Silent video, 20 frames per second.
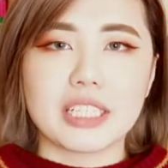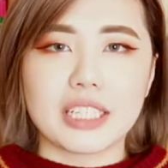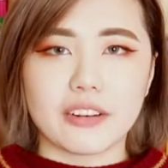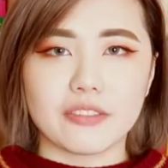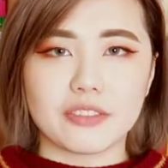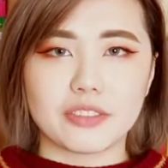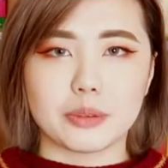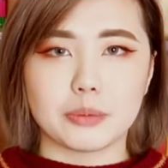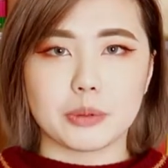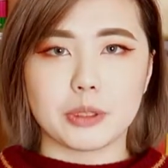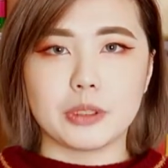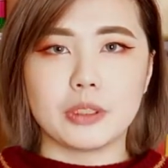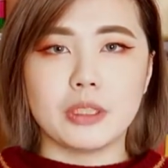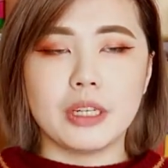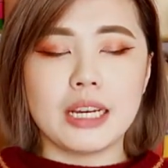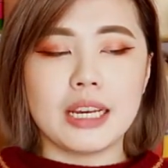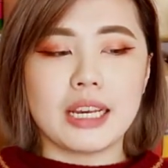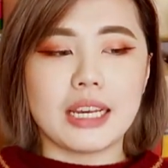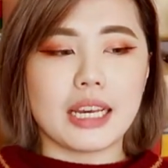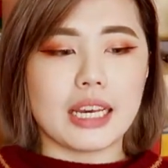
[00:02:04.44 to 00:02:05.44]
comfortable
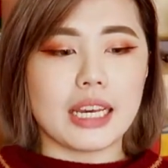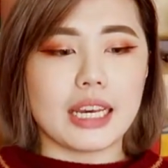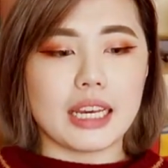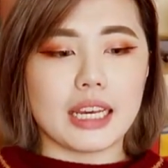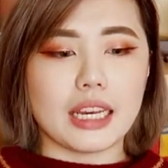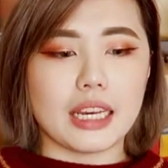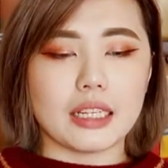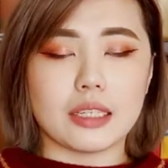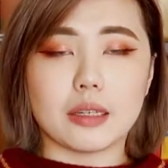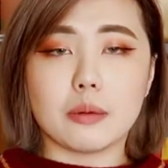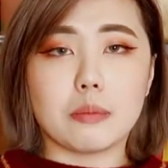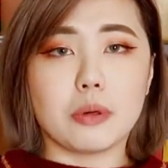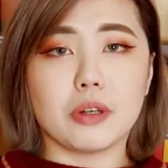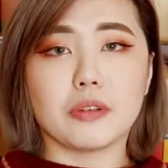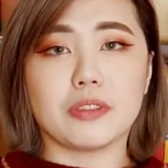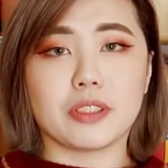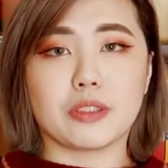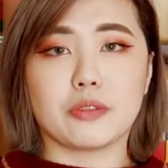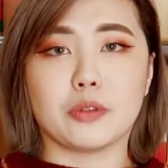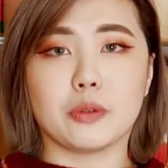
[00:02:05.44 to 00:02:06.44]
and
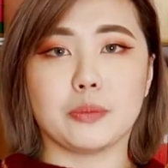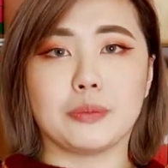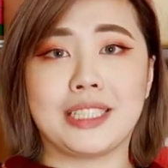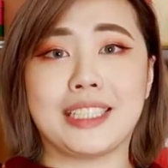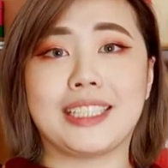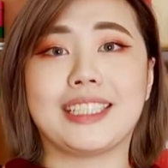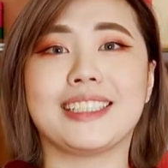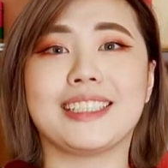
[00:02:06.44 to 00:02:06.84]
perfect for me.